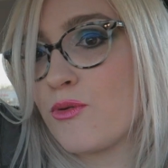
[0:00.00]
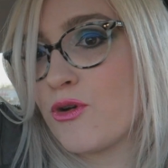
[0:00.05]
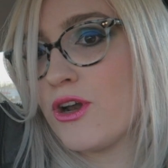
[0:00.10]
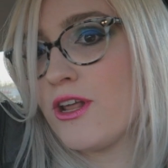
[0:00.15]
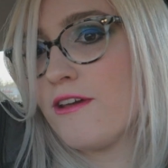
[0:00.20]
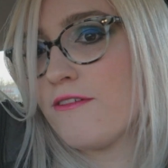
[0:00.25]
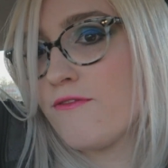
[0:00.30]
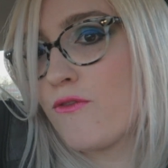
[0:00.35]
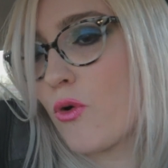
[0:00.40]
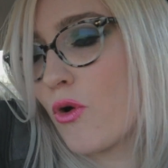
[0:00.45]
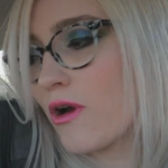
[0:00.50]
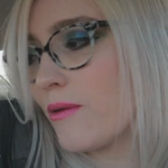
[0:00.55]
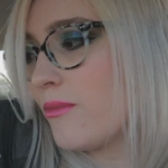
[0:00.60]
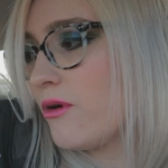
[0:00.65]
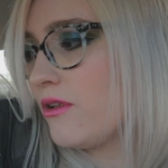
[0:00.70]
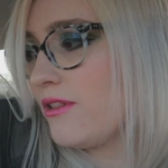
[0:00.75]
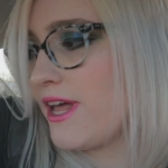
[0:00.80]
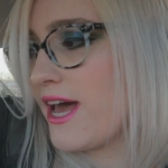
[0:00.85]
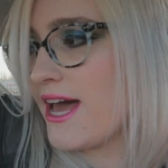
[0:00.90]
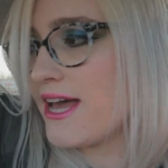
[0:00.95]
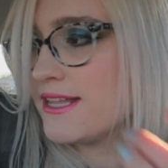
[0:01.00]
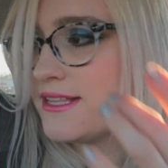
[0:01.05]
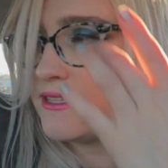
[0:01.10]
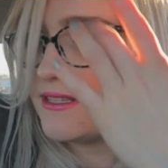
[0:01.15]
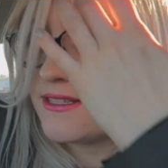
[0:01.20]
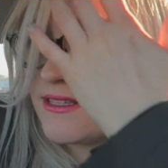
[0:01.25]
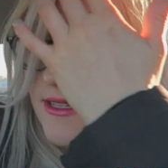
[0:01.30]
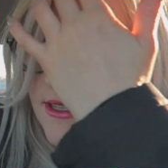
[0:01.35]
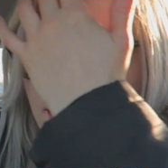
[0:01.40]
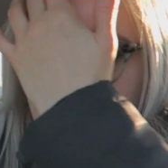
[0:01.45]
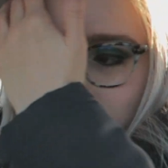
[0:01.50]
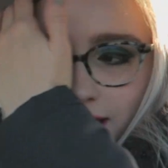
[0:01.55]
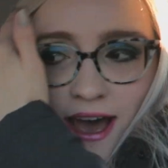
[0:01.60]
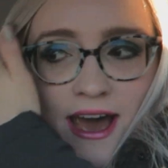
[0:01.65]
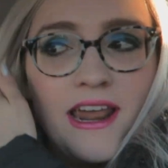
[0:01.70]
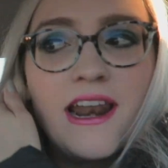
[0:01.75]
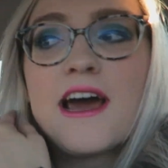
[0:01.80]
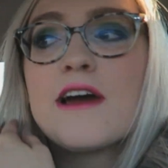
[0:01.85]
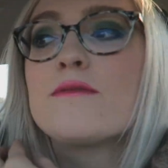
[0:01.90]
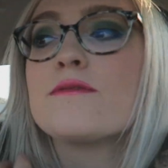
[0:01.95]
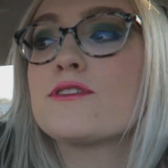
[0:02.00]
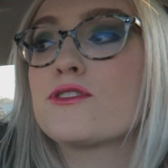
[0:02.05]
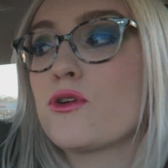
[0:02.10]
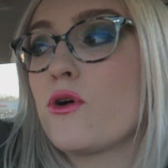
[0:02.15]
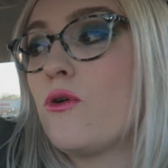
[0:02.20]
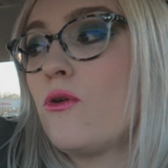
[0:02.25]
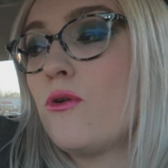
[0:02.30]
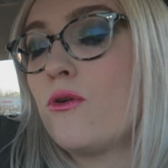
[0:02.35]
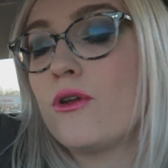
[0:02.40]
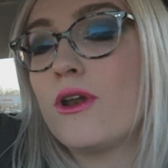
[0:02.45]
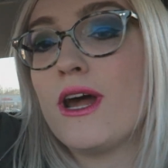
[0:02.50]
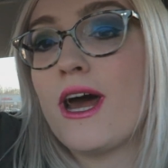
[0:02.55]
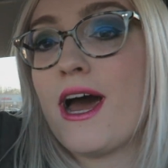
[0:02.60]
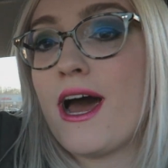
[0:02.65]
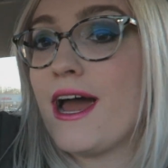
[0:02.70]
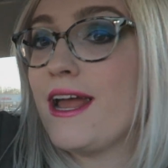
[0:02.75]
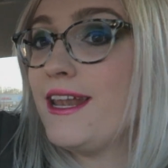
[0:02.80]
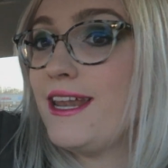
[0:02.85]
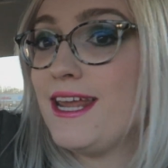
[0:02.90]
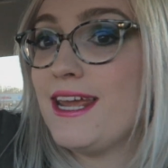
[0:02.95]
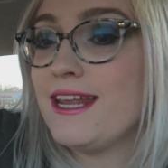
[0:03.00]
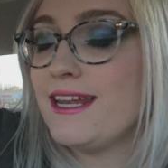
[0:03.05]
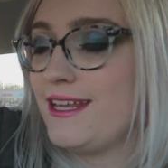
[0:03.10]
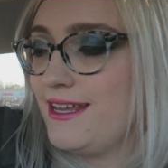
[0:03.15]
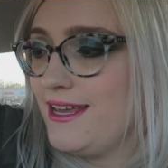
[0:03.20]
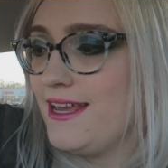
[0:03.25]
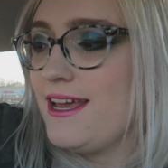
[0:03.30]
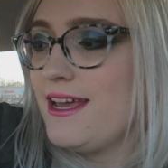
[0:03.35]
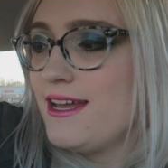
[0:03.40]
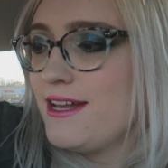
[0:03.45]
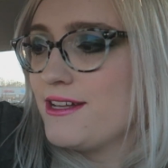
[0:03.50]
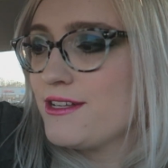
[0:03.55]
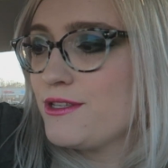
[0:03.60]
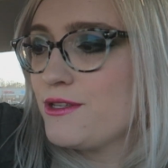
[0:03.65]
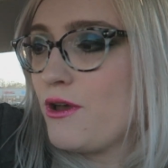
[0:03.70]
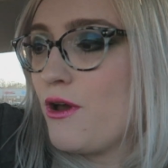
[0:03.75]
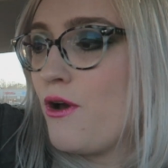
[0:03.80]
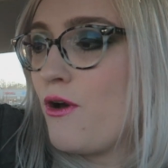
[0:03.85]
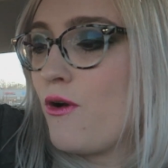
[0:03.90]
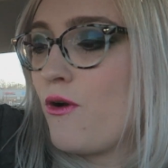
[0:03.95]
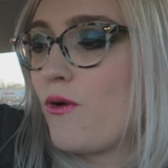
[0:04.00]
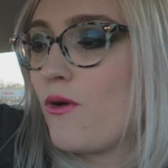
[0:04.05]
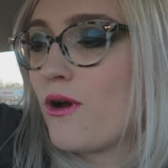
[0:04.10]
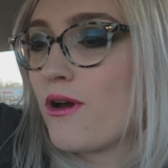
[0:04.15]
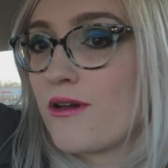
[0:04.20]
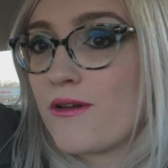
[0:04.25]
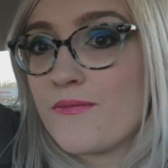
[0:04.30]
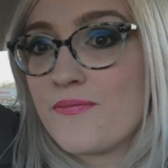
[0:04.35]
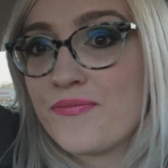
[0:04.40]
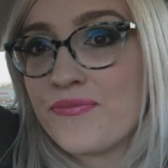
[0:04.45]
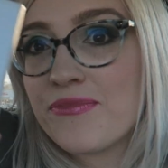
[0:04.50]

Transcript: a pretty affordable lens that I was told I need. So